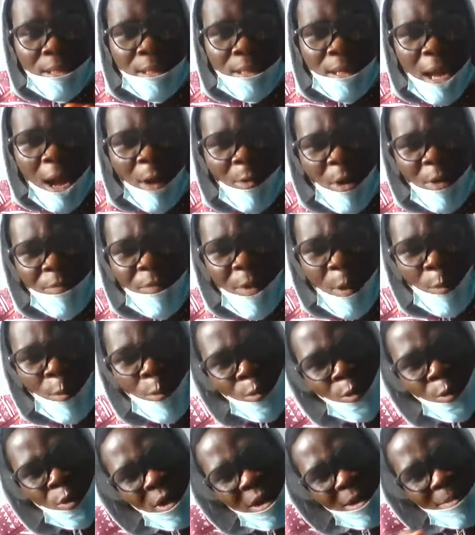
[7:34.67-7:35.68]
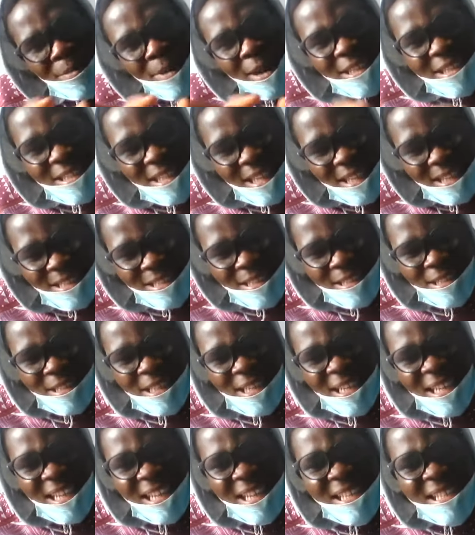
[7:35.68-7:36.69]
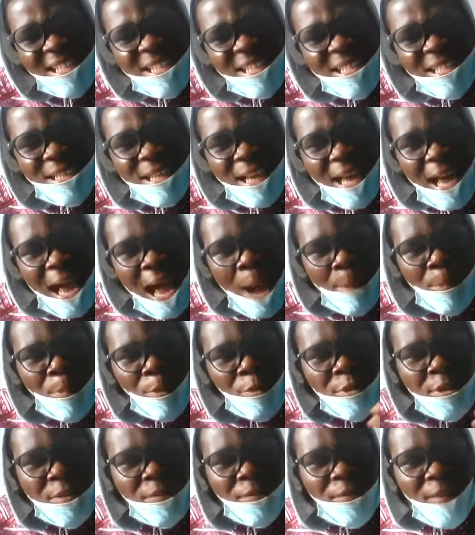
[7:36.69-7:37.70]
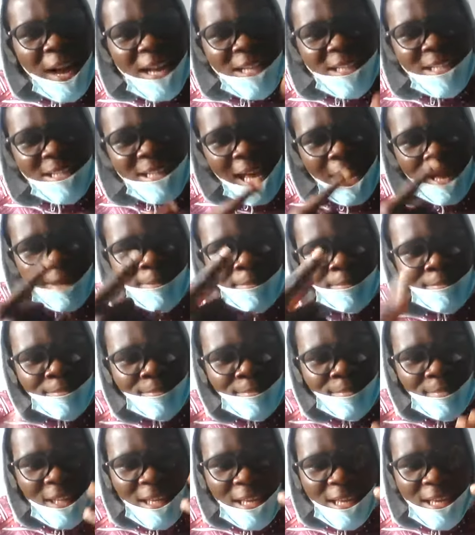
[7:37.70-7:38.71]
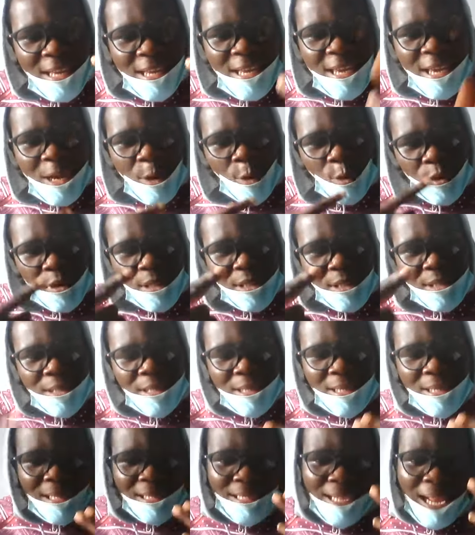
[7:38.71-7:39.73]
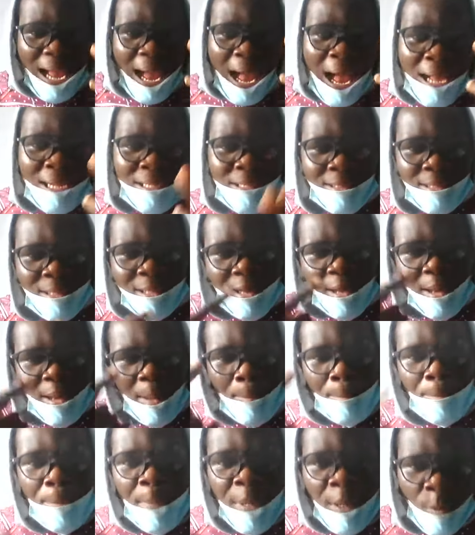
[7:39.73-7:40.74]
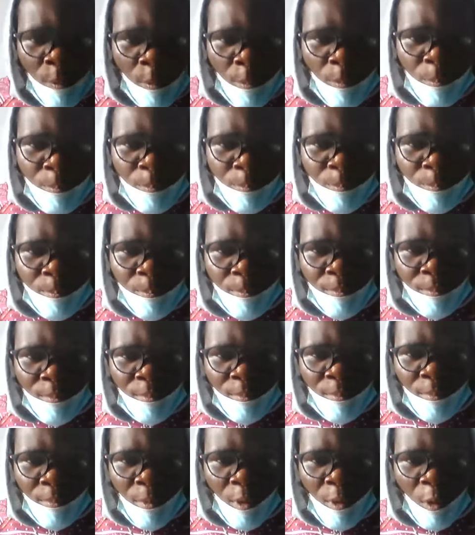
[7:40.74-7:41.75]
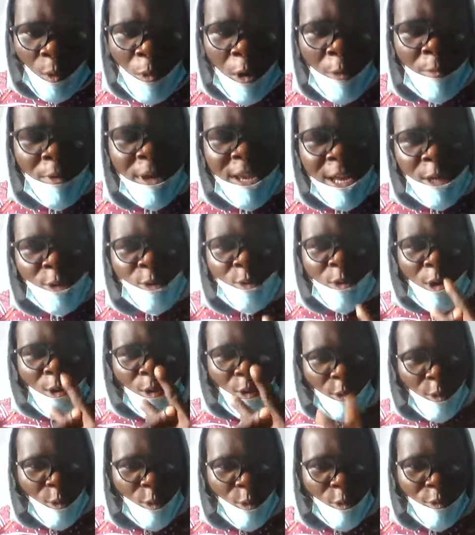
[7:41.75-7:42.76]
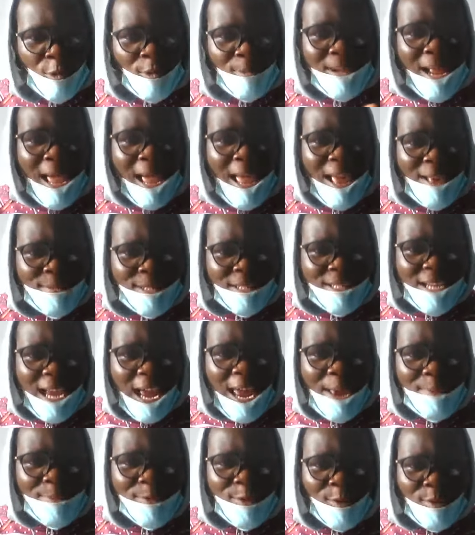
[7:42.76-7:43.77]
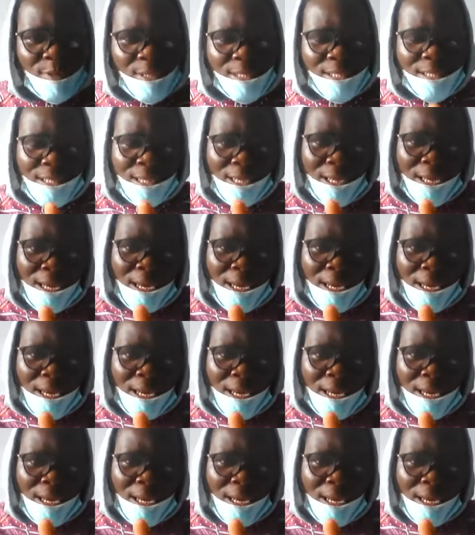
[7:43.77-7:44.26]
however, when we talk about sex, it happens faster in girls than male. When we get to a curriculum that helps us